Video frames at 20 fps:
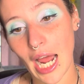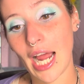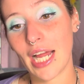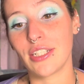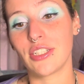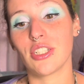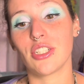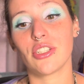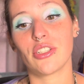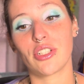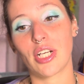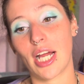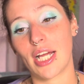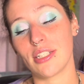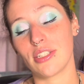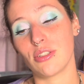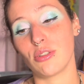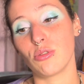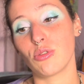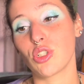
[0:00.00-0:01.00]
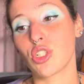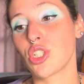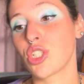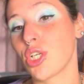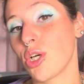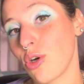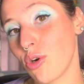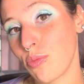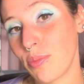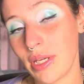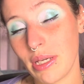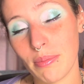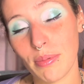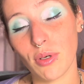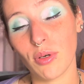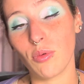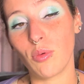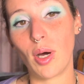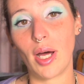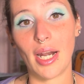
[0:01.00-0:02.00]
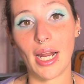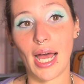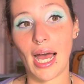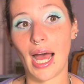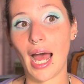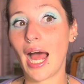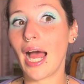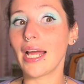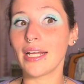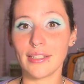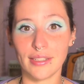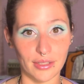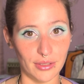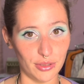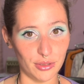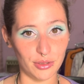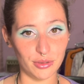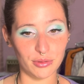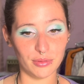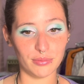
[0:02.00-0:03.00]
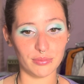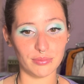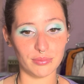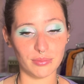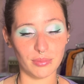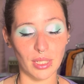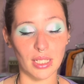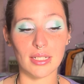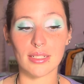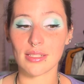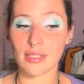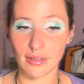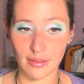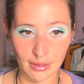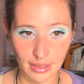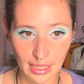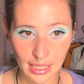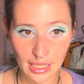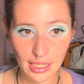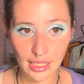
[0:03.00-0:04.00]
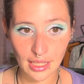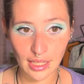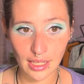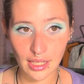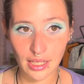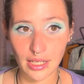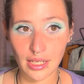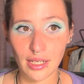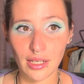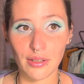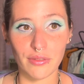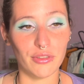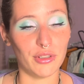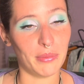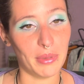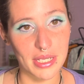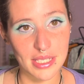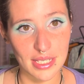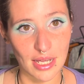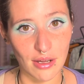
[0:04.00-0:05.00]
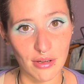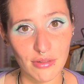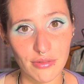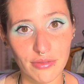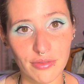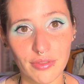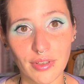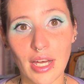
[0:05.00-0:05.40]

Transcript: I just try to show people what I do personally for myself.